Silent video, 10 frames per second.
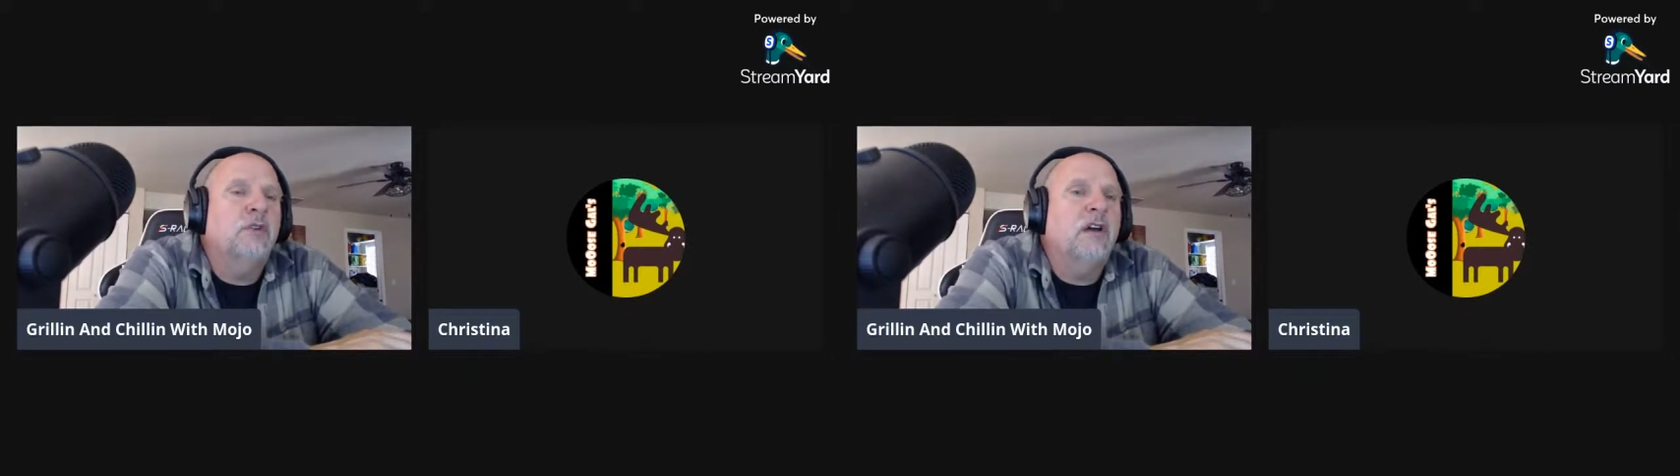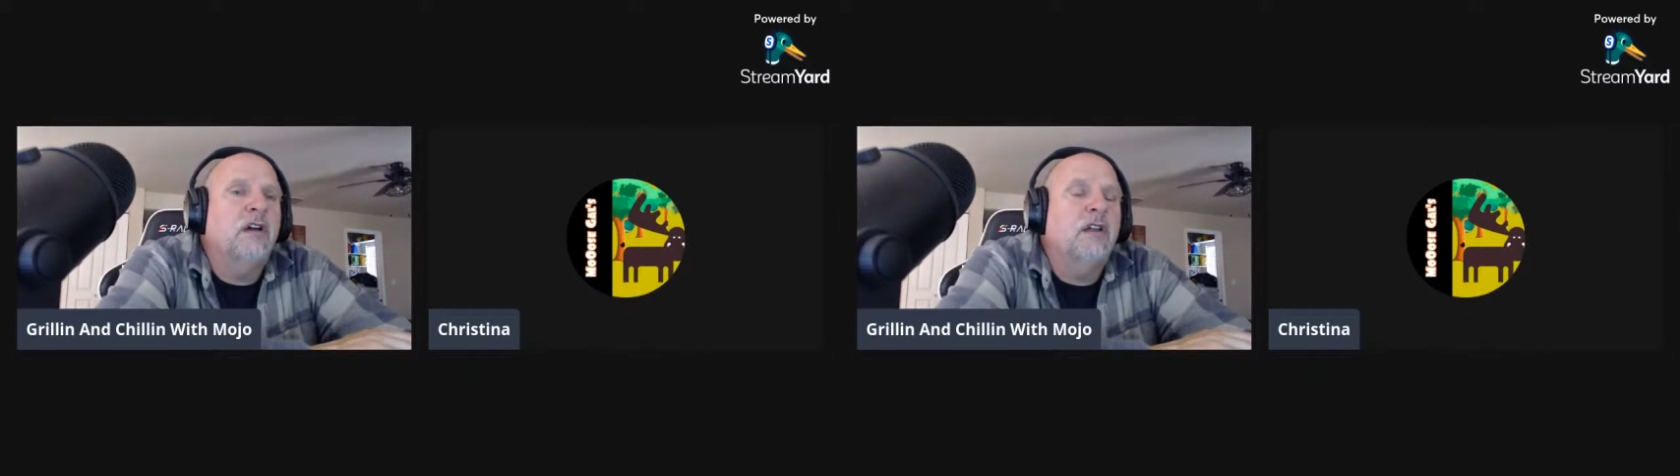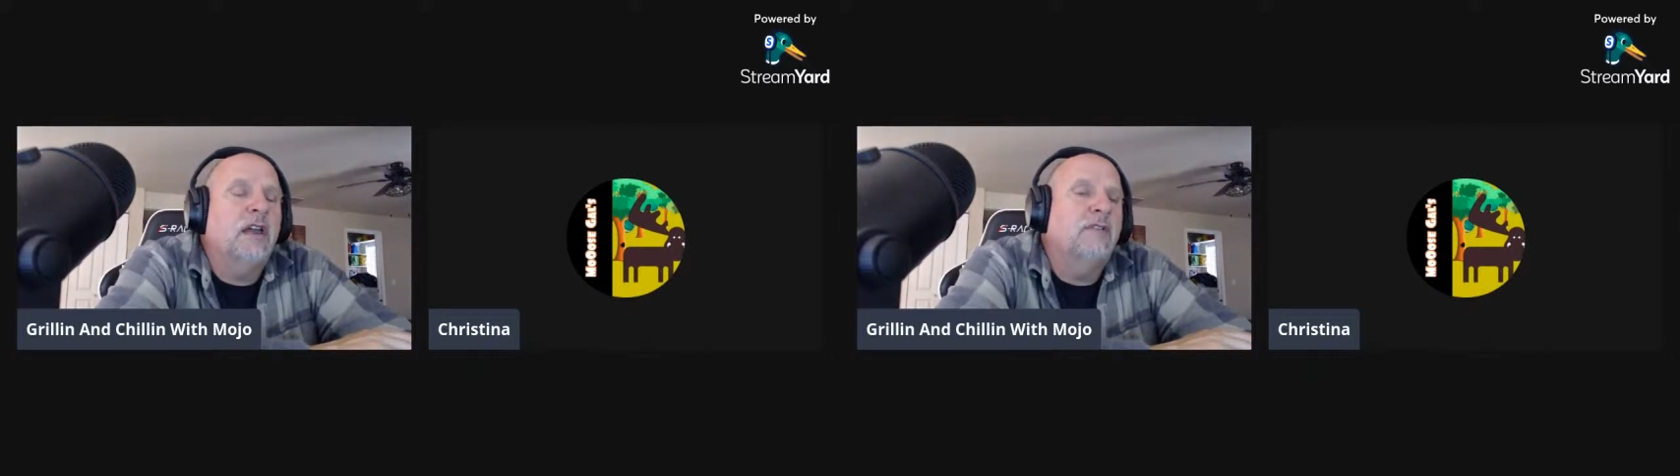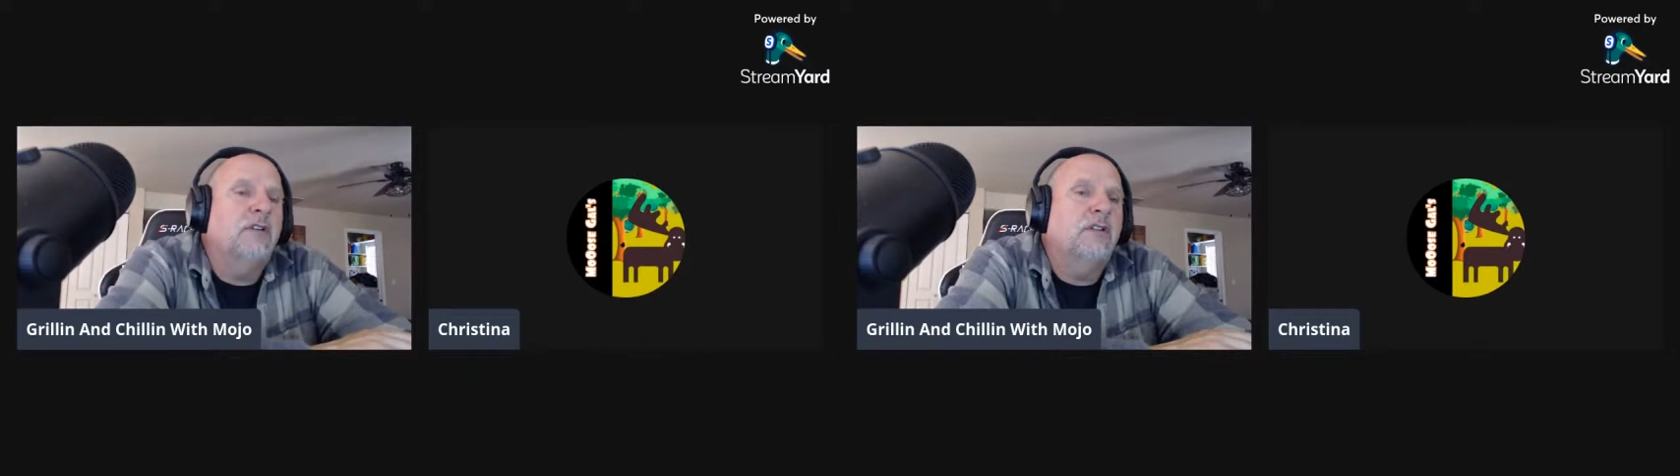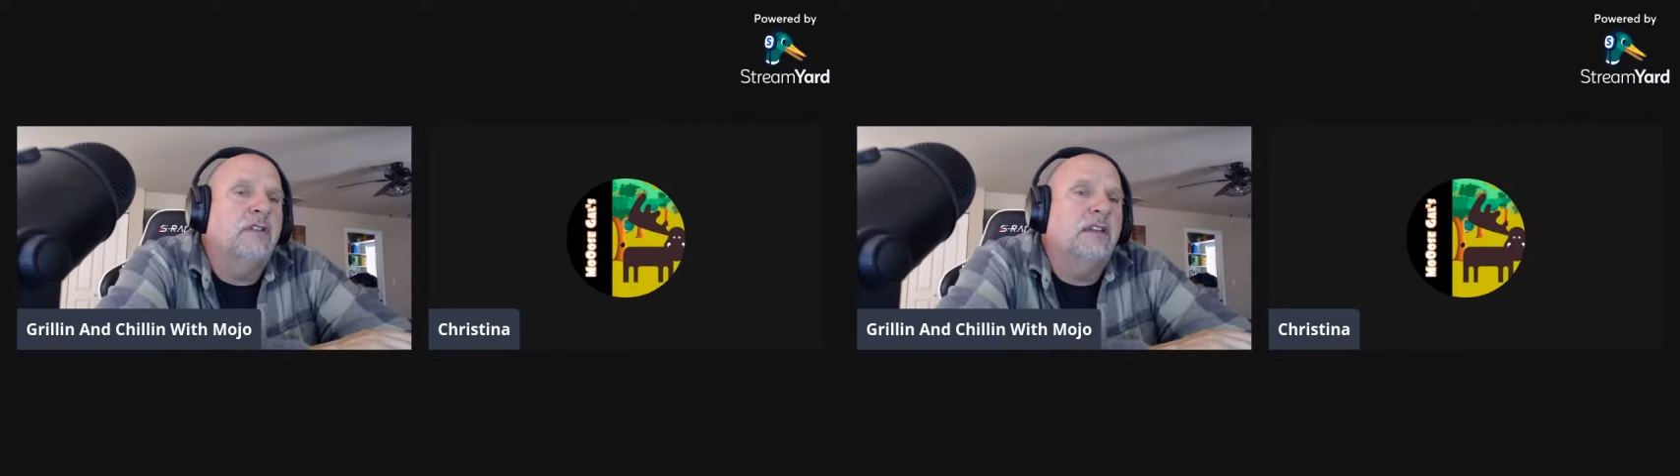We all have
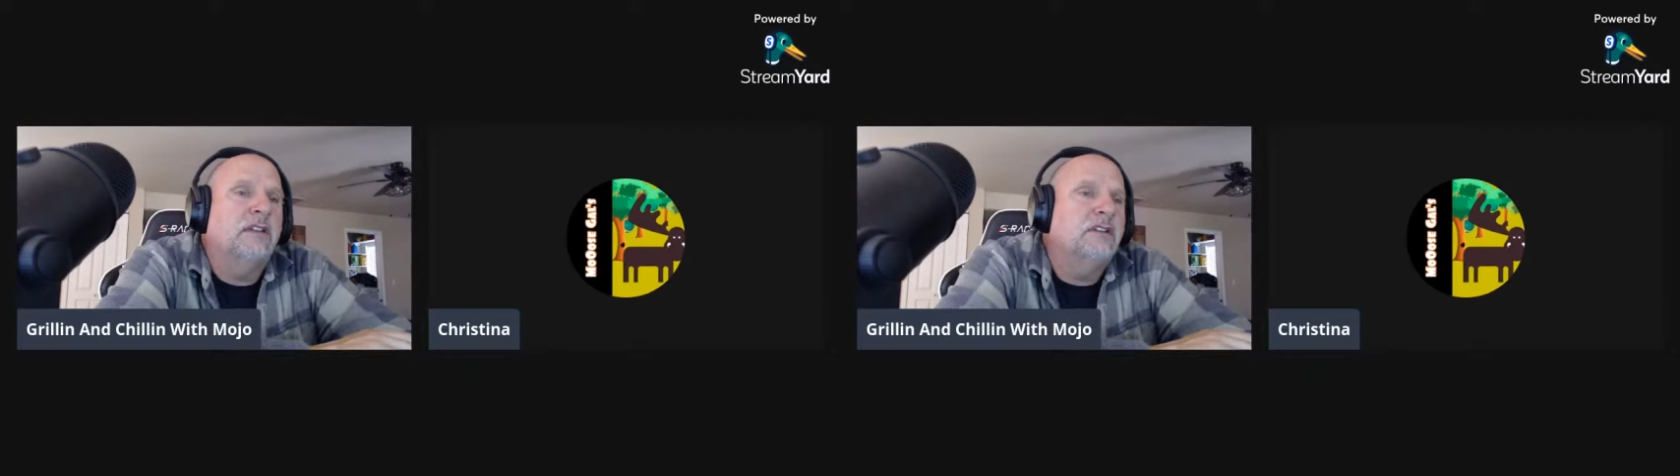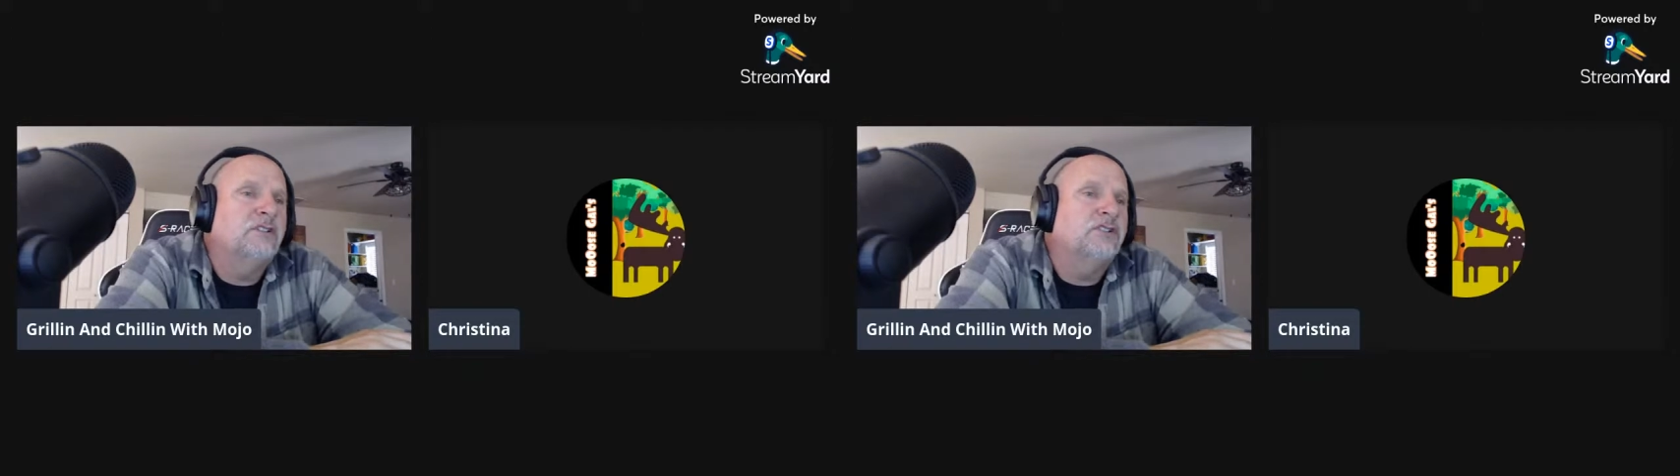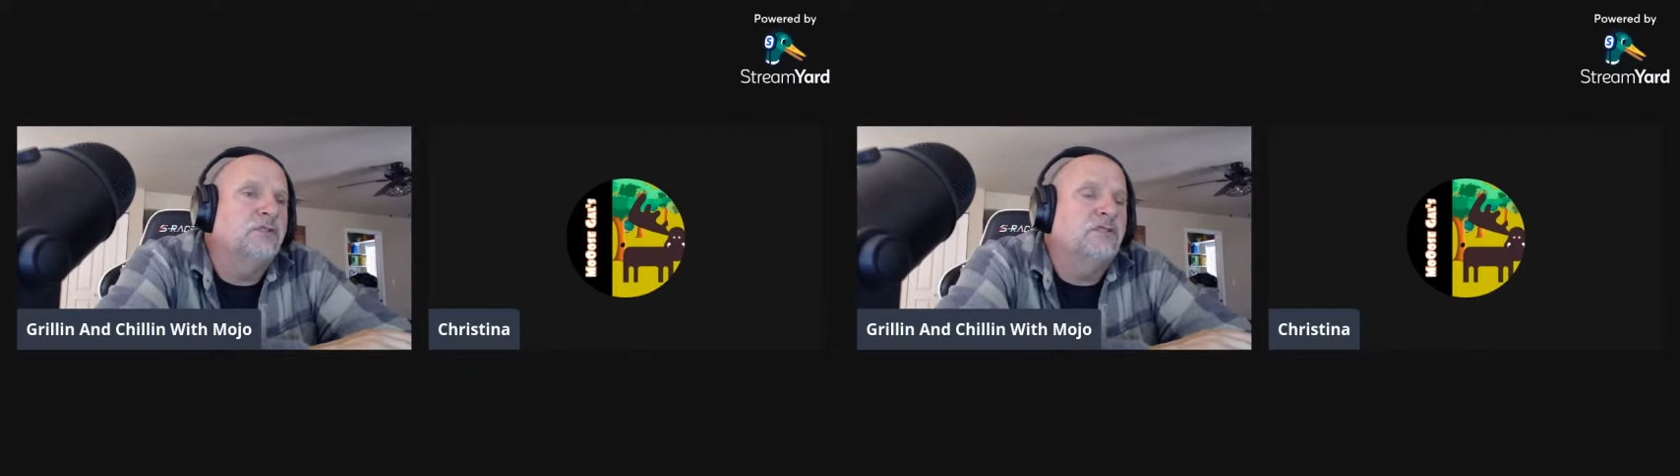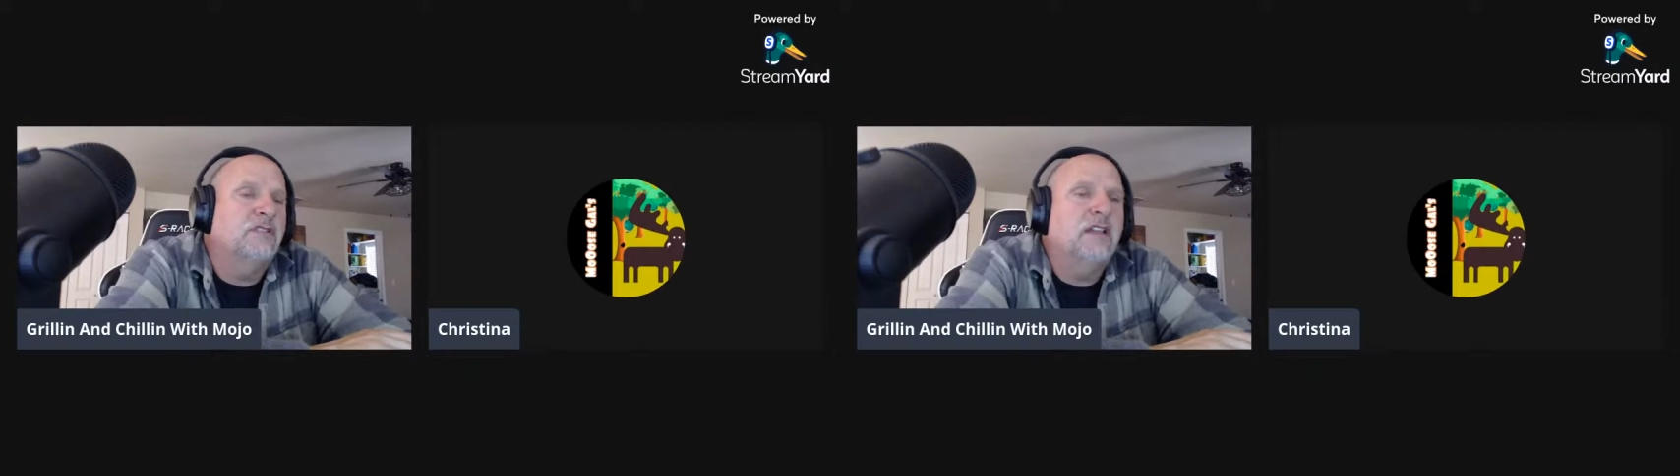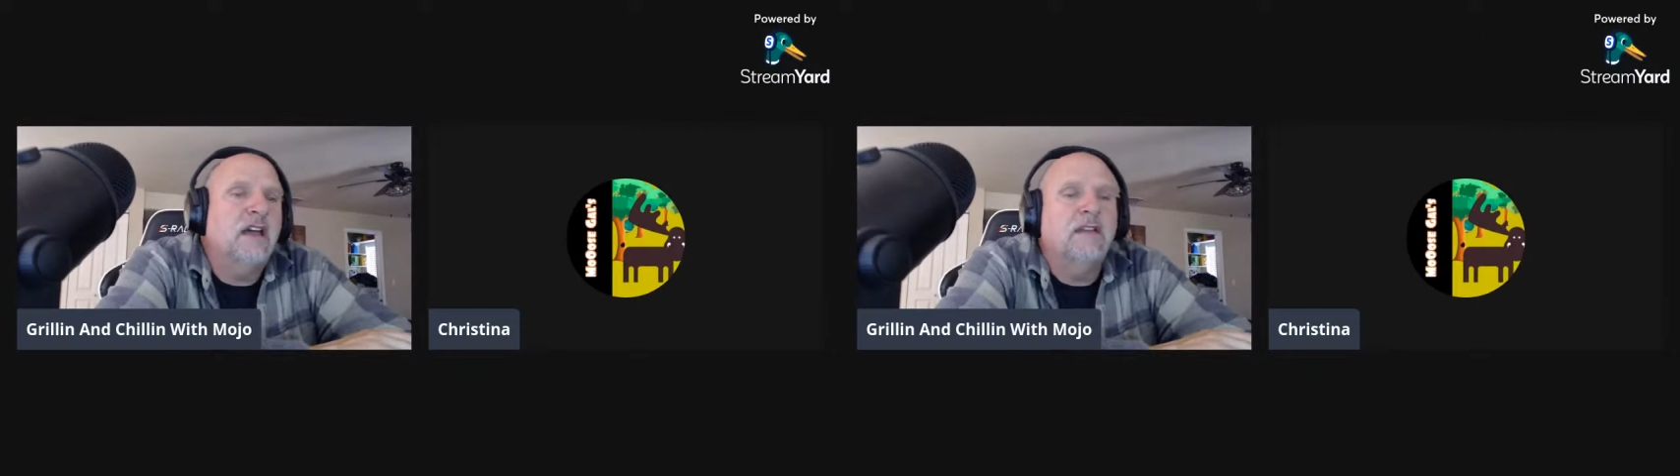our like issues
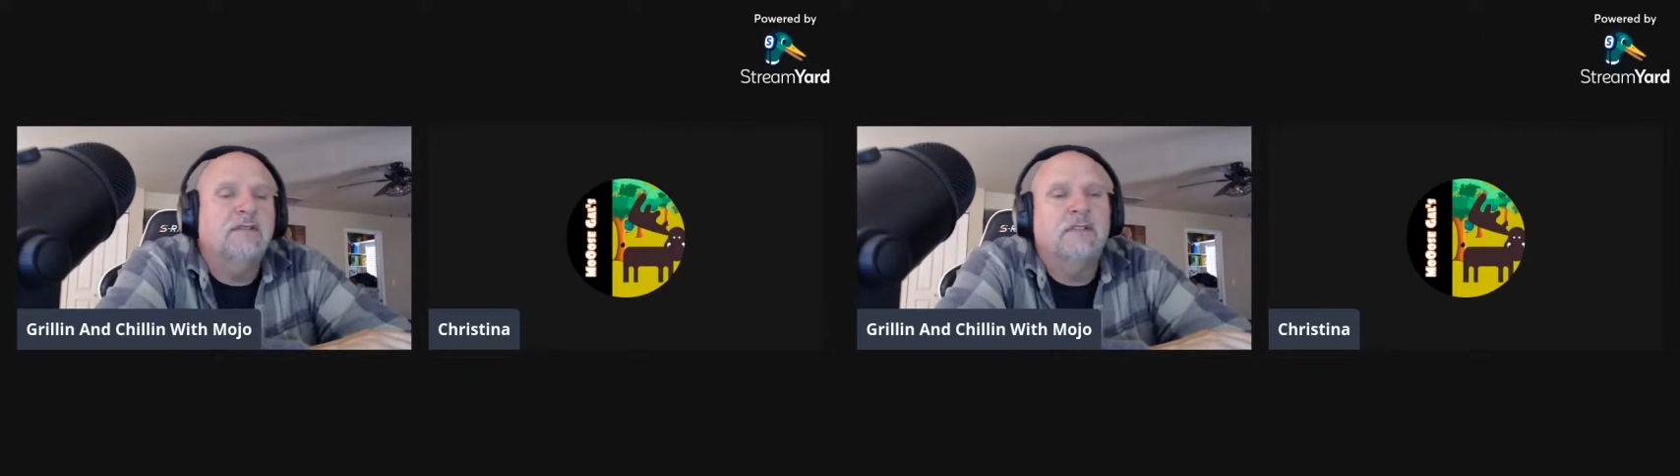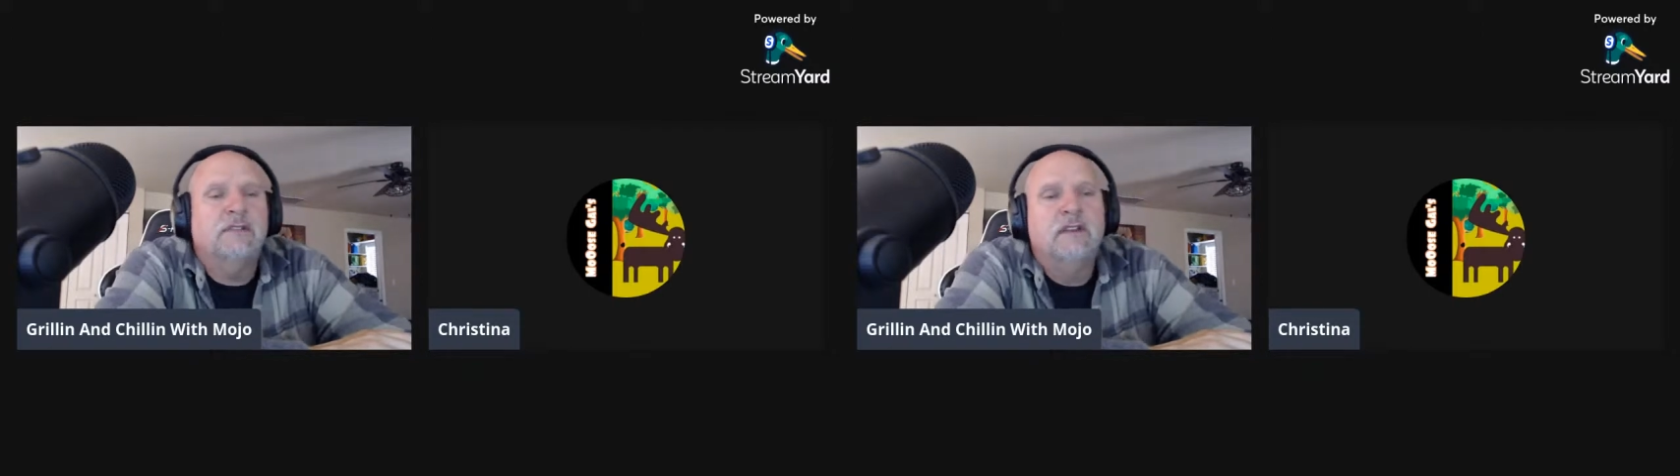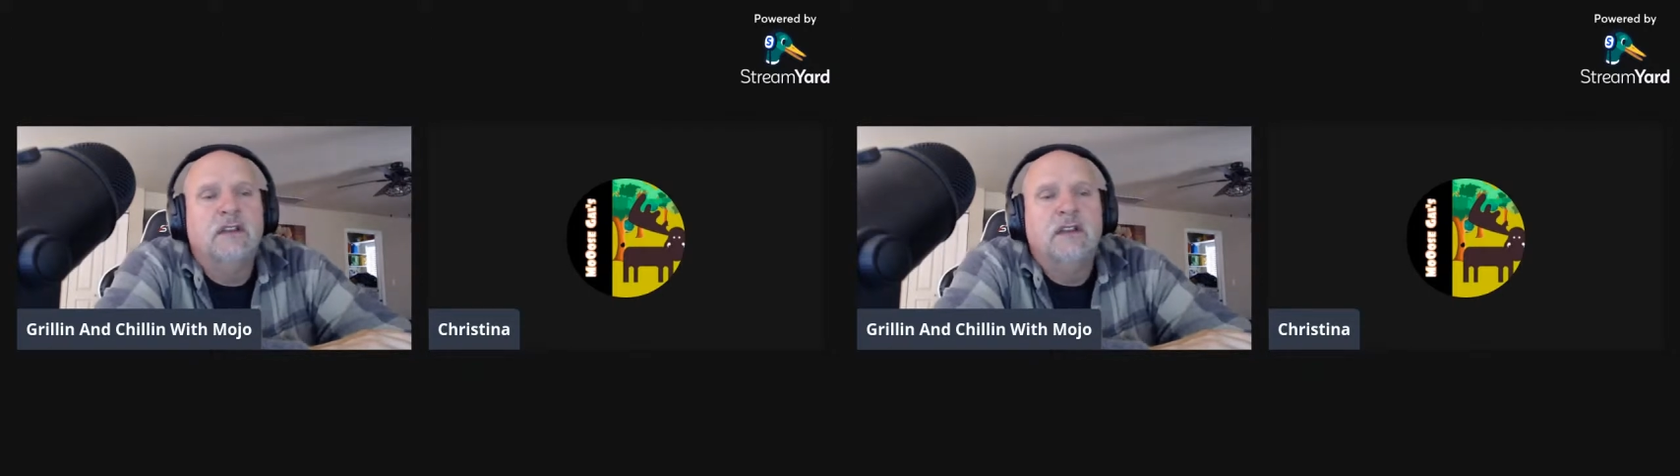in life and